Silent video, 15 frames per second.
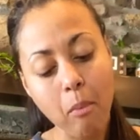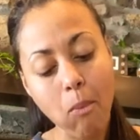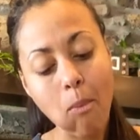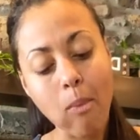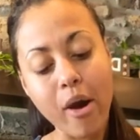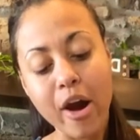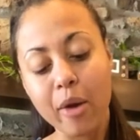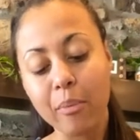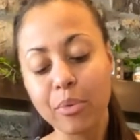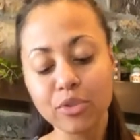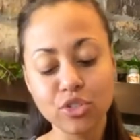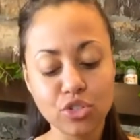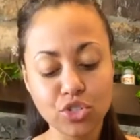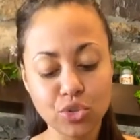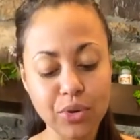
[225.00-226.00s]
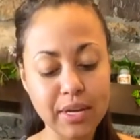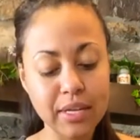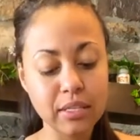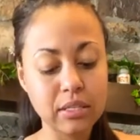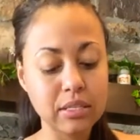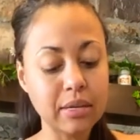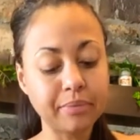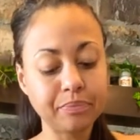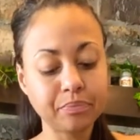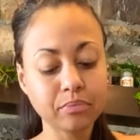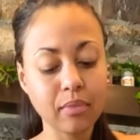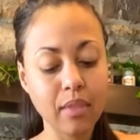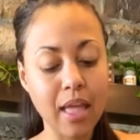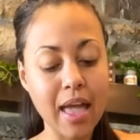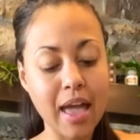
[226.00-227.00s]
help with your joints,
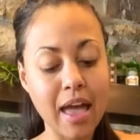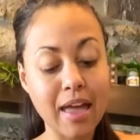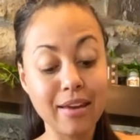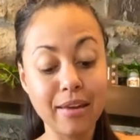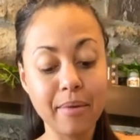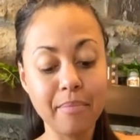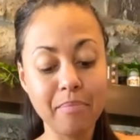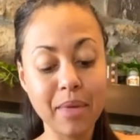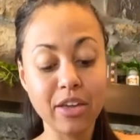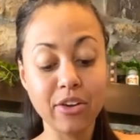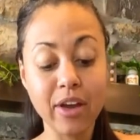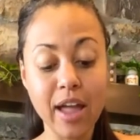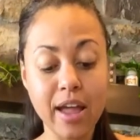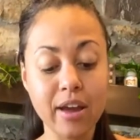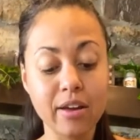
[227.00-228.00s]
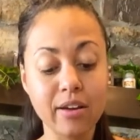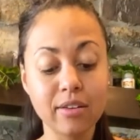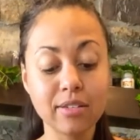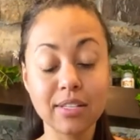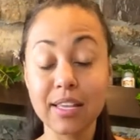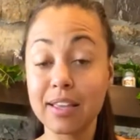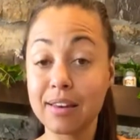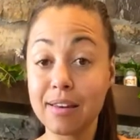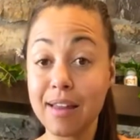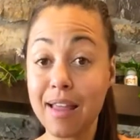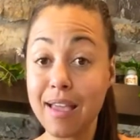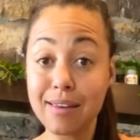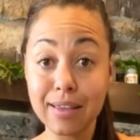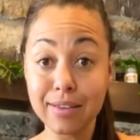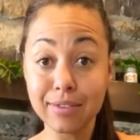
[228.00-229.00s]
and make your hair, skin,
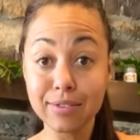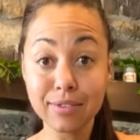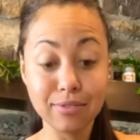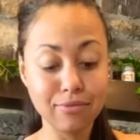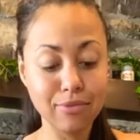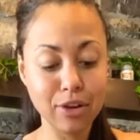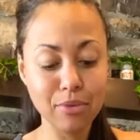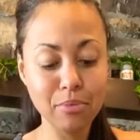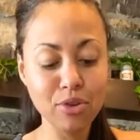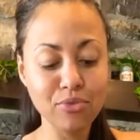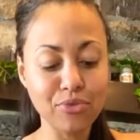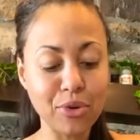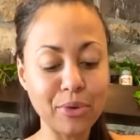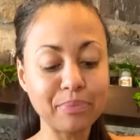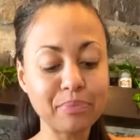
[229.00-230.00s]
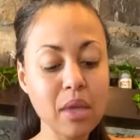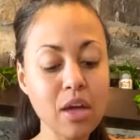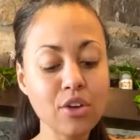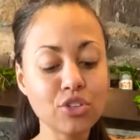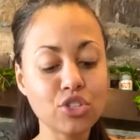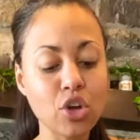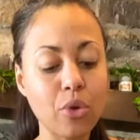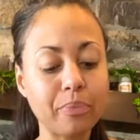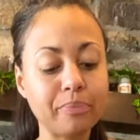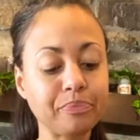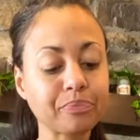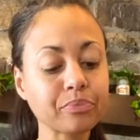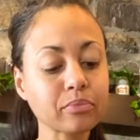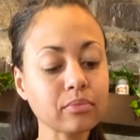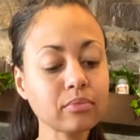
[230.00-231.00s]
and nails very beautiful. So,
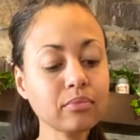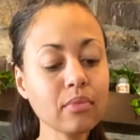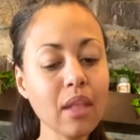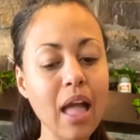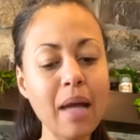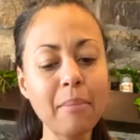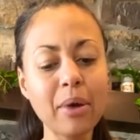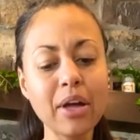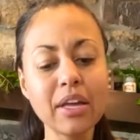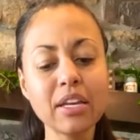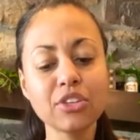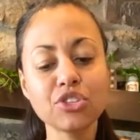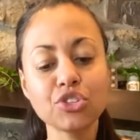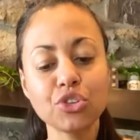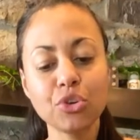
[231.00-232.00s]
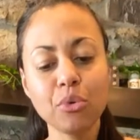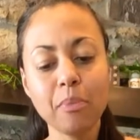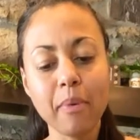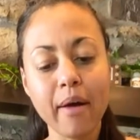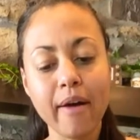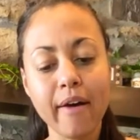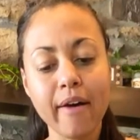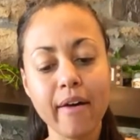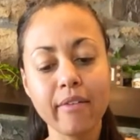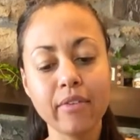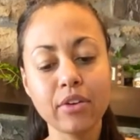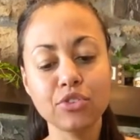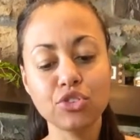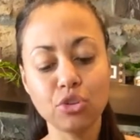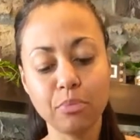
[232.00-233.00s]
I put in a scoop of
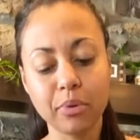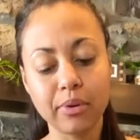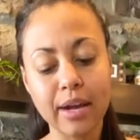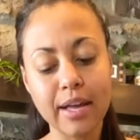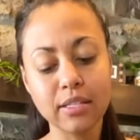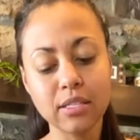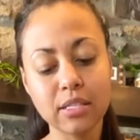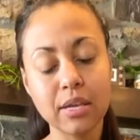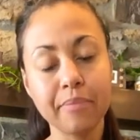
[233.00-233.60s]
Super Reds.